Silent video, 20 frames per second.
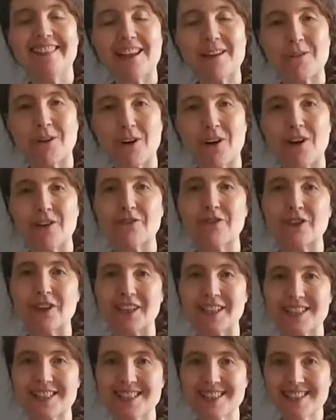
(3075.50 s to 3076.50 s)
they were
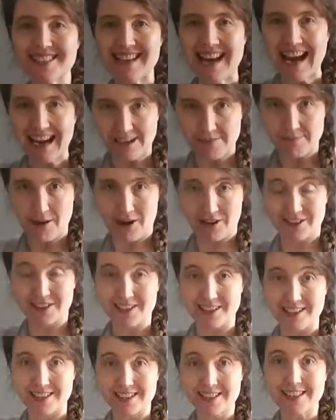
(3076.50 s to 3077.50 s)
offering snack
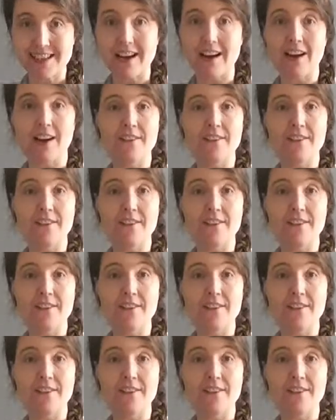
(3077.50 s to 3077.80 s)
boxes,